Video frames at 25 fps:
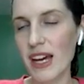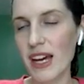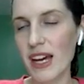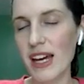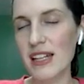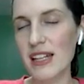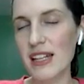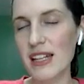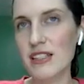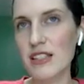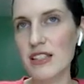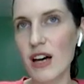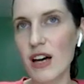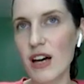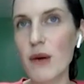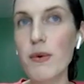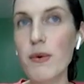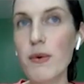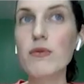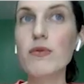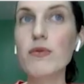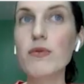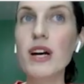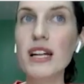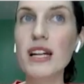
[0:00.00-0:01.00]
And
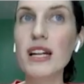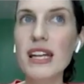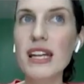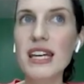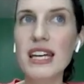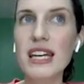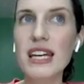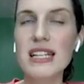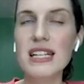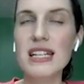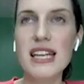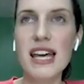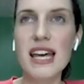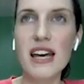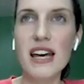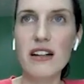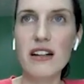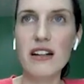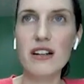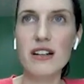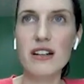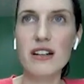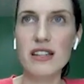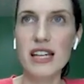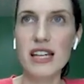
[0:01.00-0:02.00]
we really can
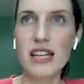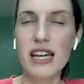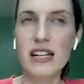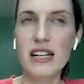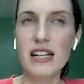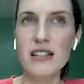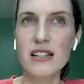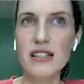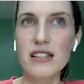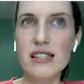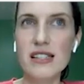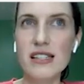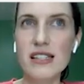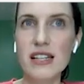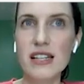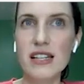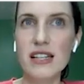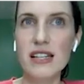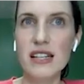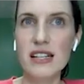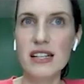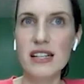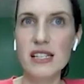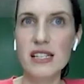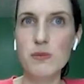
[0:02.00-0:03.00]
tailor things
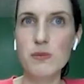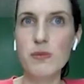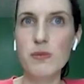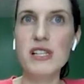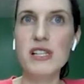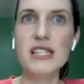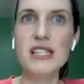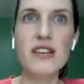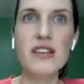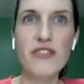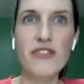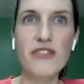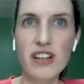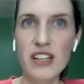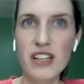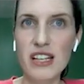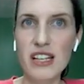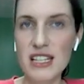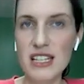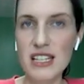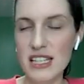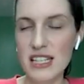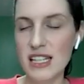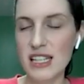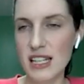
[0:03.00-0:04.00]

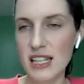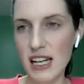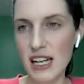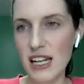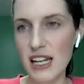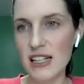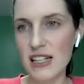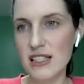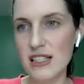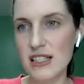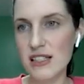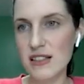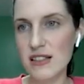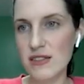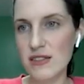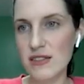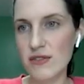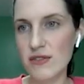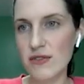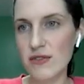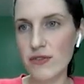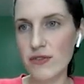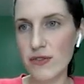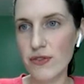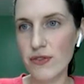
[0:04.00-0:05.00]
specifically to the needs
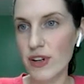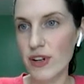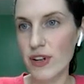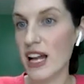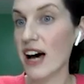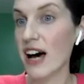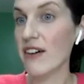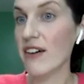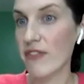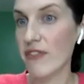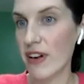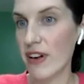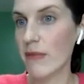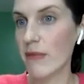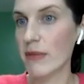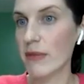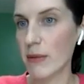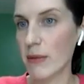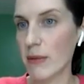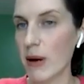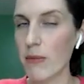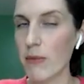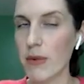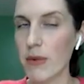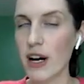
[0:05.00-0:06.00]
for that family
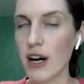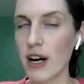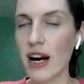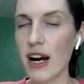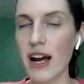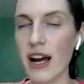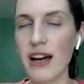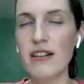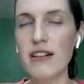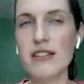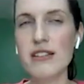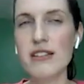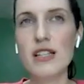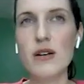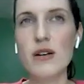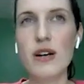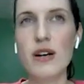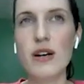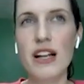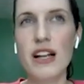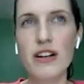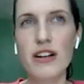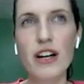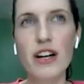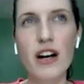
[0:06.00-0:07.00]
member.
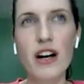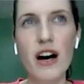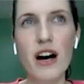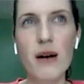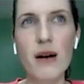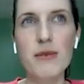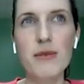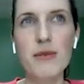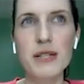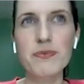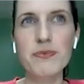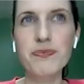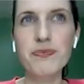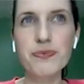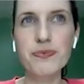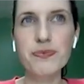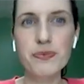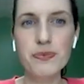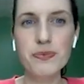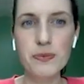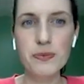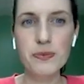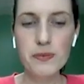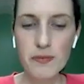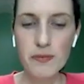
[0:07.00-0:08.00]
Another common
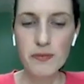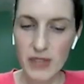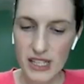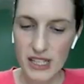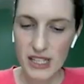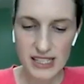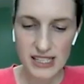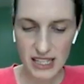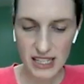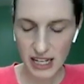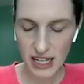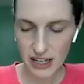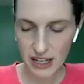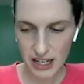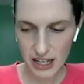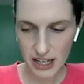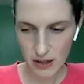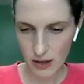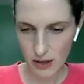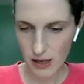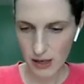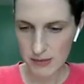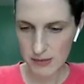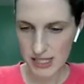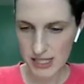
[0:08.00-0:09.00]
scenario
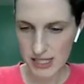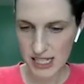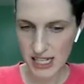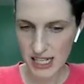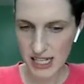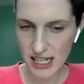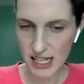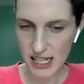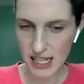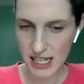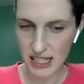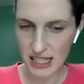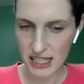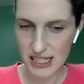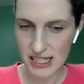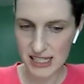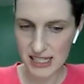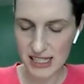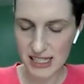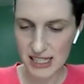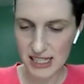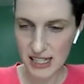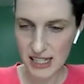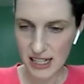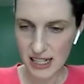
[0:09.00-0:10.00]
I'm seeing is
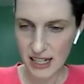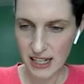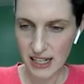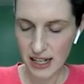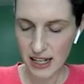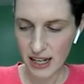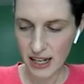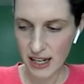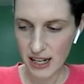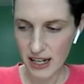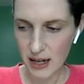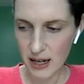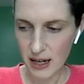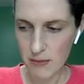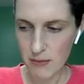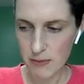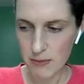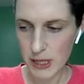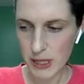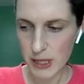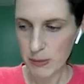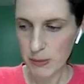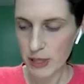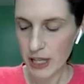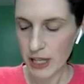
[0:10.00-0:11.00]

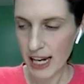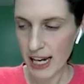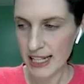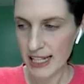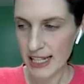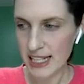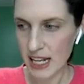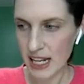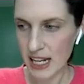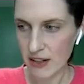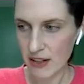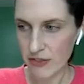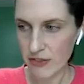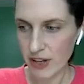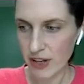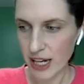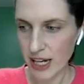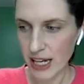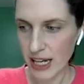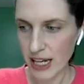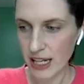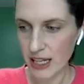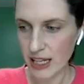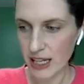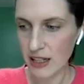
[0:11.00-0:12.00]
people
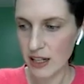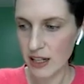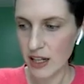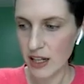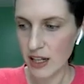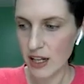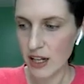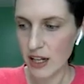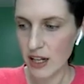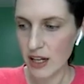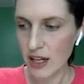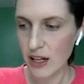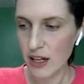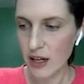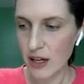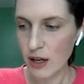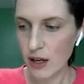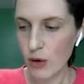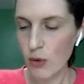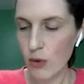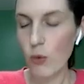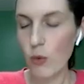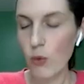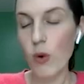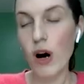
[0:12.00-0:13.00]
identifying
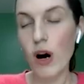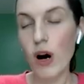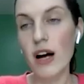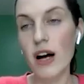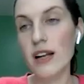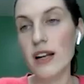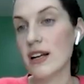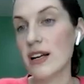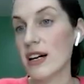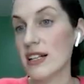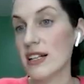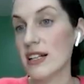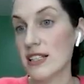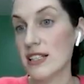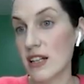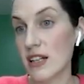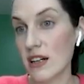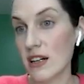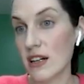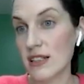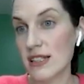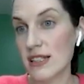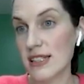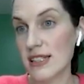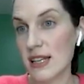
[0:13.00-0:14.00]
one
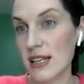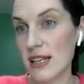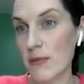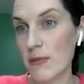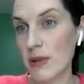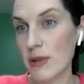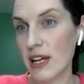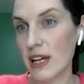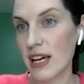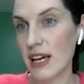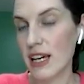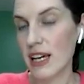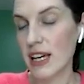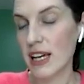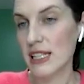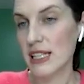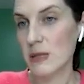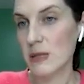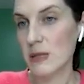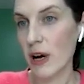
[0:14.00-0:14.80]
adult sibling and